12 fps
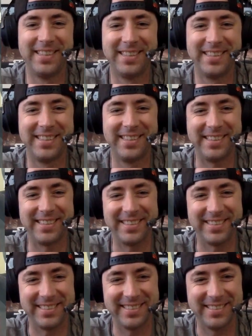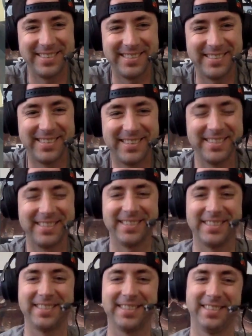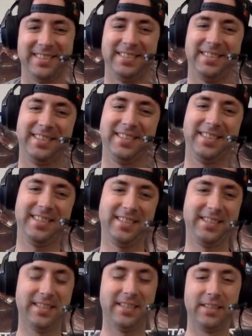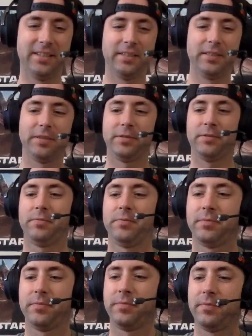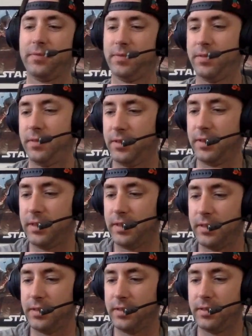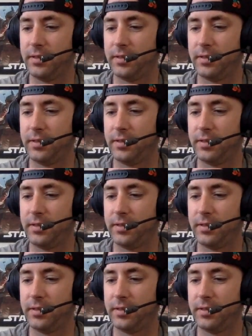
No words are spoken by the person on screen.